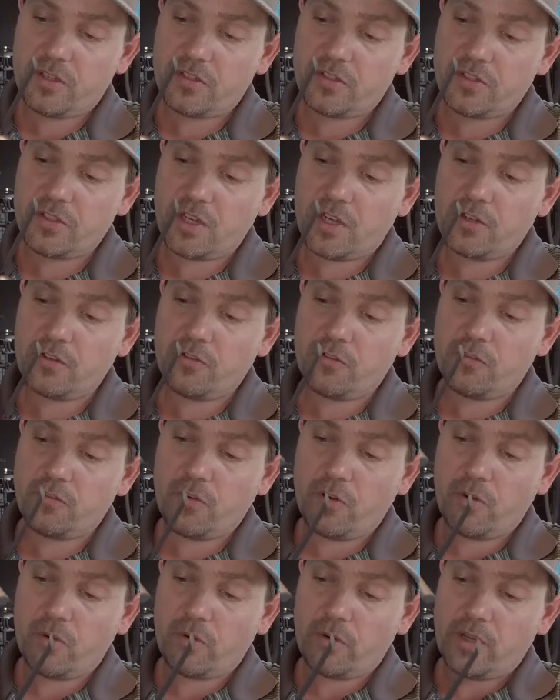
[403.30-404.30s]
inside your
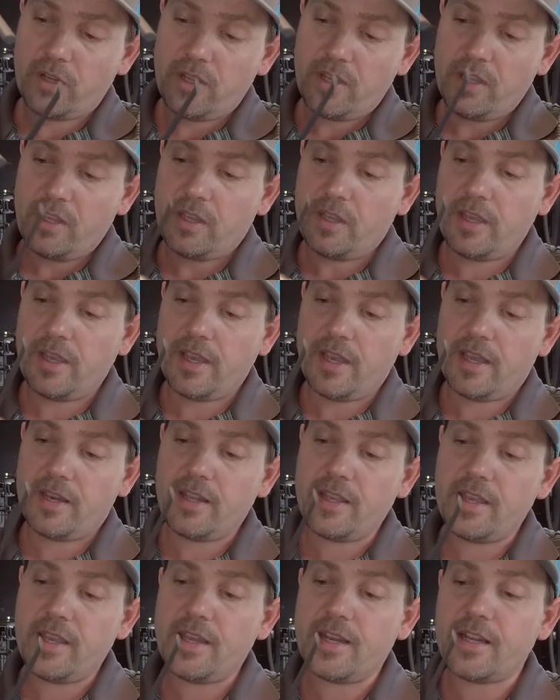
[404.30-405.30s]
drone.
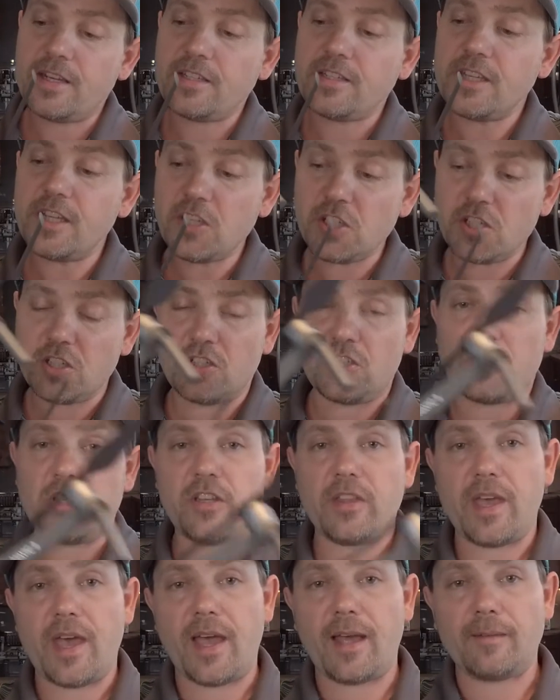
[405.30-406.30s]
And in addition
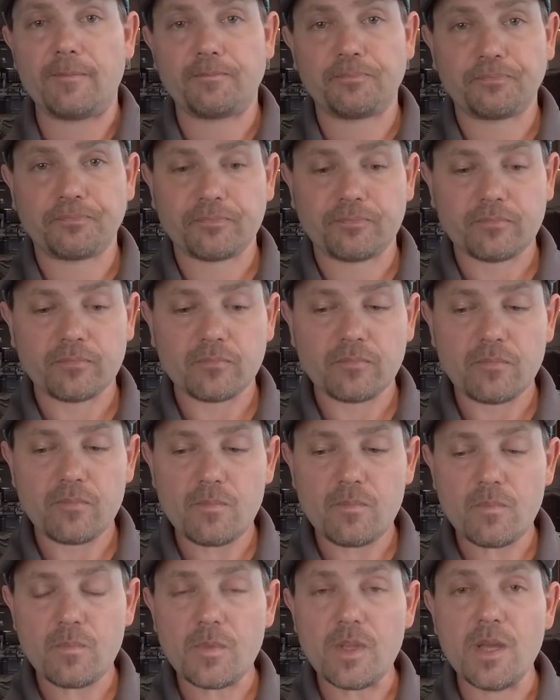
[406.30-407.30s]
to that,
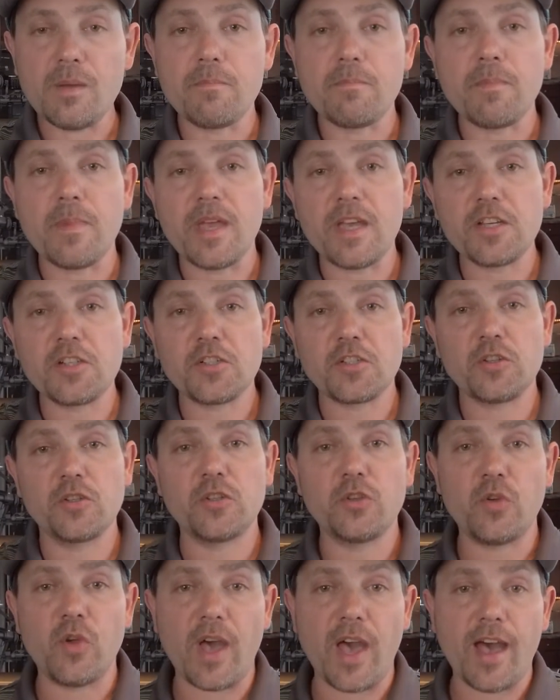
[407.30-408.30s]
make sure
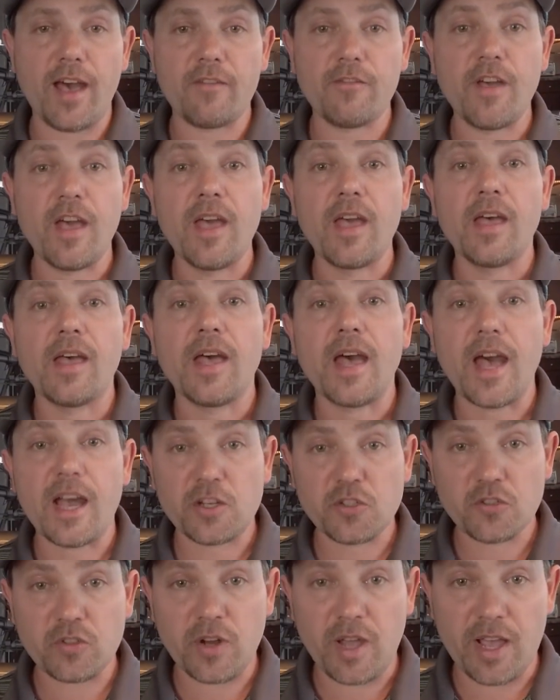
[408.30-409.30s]
you have
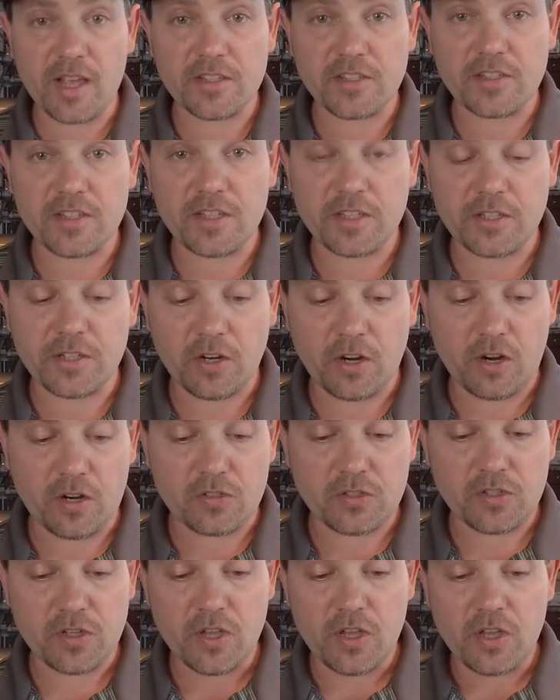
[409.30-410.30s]
extra SD
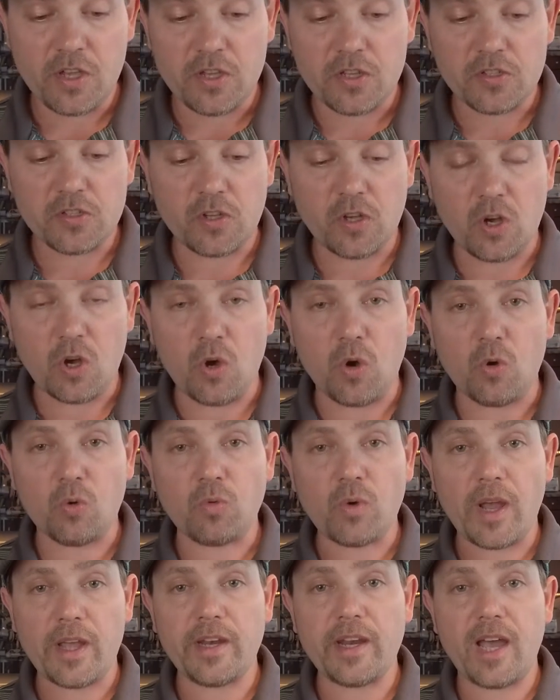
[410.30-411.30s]
cards. So
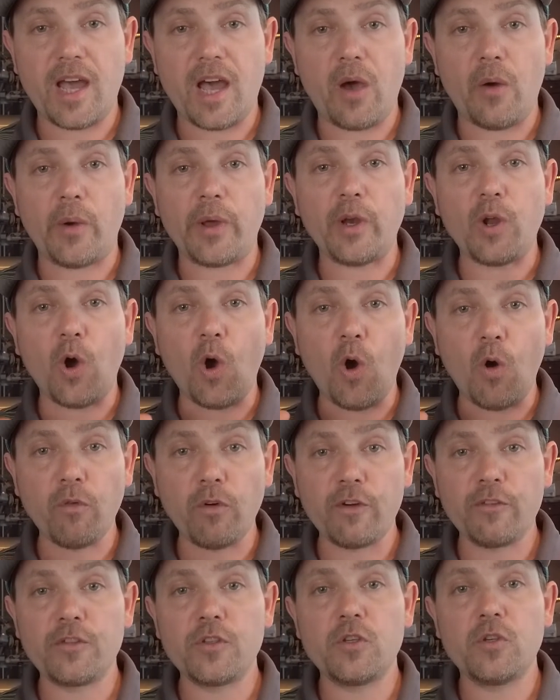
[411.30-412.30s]
right now, an
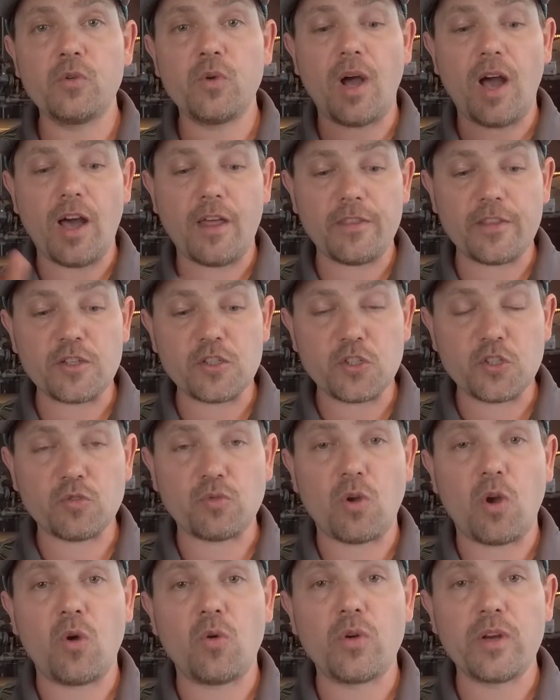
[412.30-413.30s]
overview on the
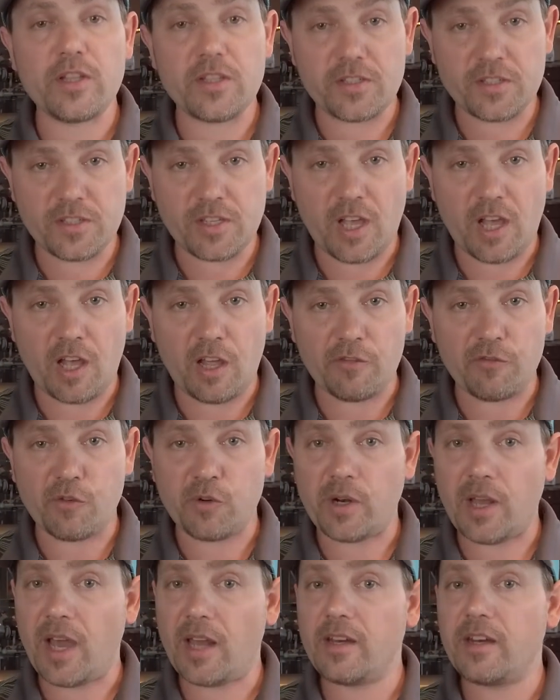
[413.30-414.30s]
drone itself.
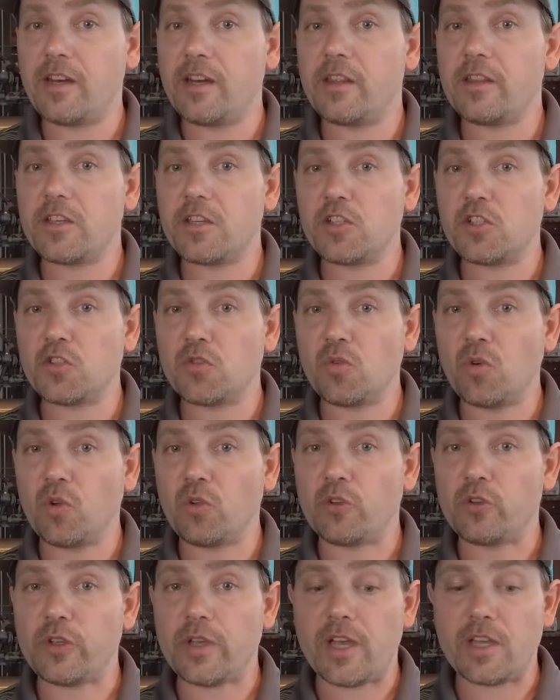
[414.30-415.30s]
We're not into the
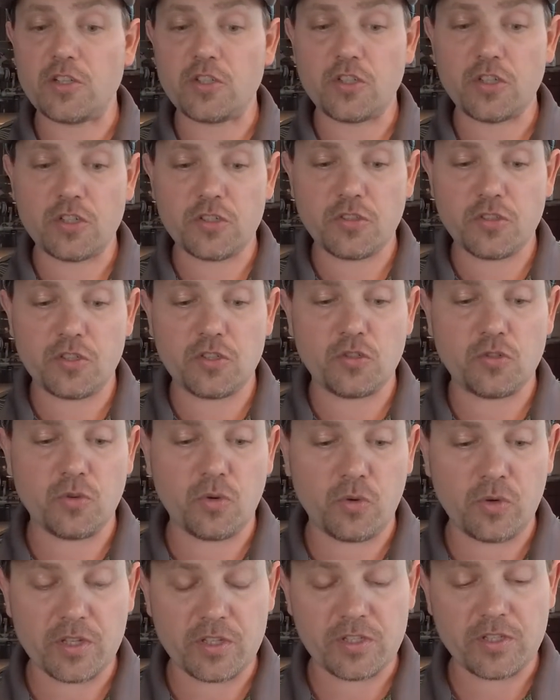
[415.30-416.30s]
controller yet, just the
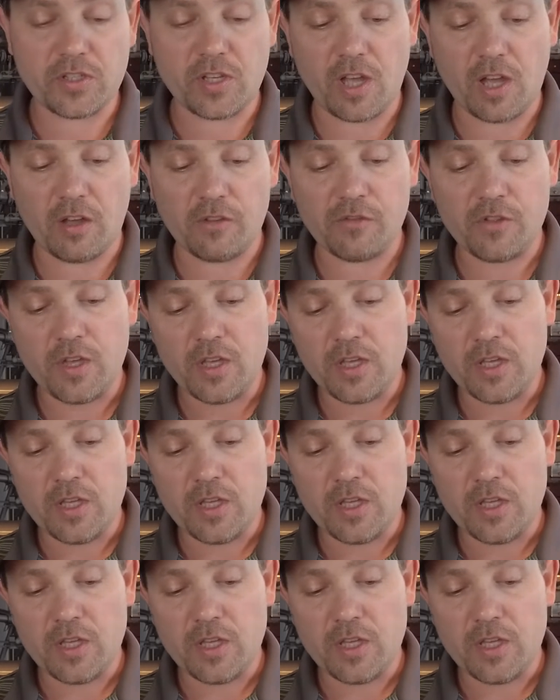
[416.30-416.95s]
drone itself.